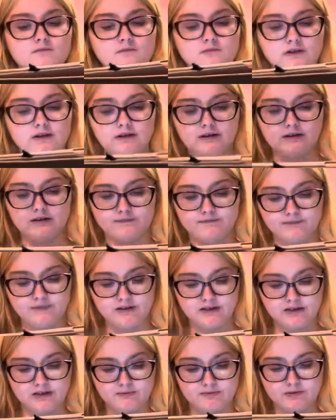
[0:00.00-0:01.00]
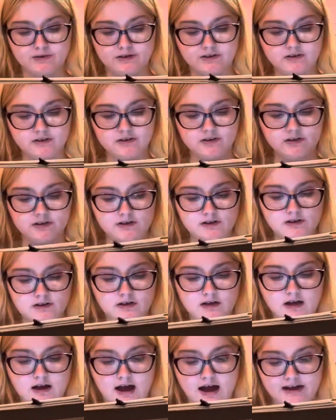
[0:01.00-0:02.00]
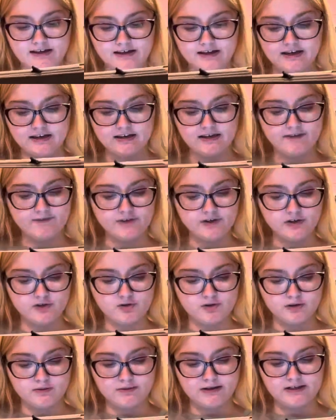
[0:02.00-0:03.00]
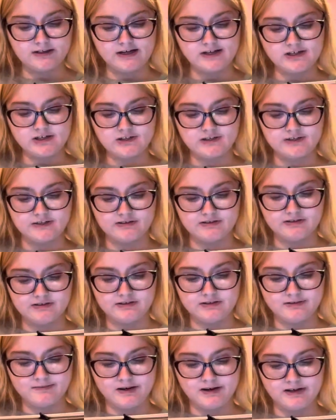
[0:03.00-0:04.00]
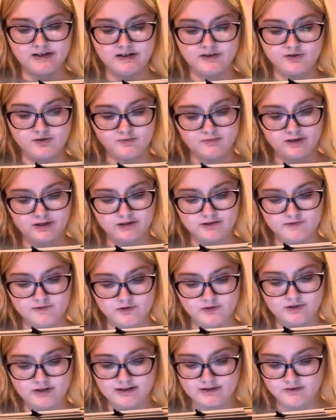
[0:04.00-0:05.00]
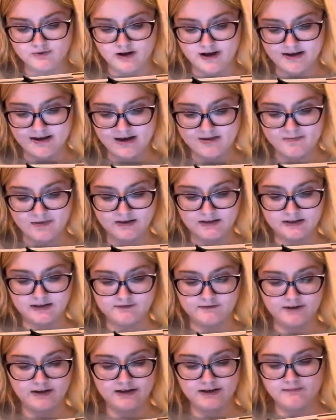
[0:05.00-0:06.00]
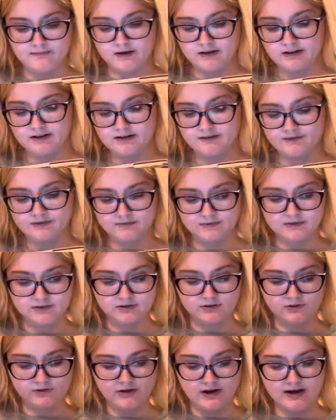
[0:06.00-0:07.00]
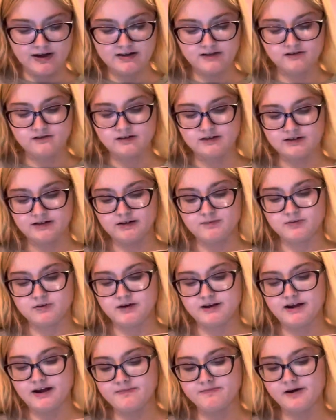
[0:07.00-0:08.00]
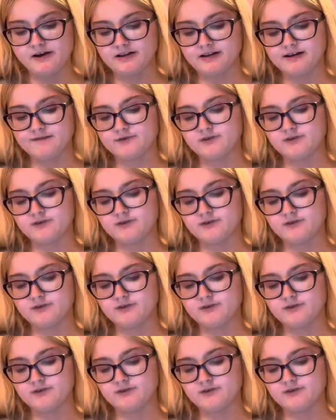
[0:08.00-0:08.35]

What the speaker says: Then he put, I can't even control my digestive system. I need too much food. That's why I hate my life. I hate my life and I'm still crying. And then he probably hate my life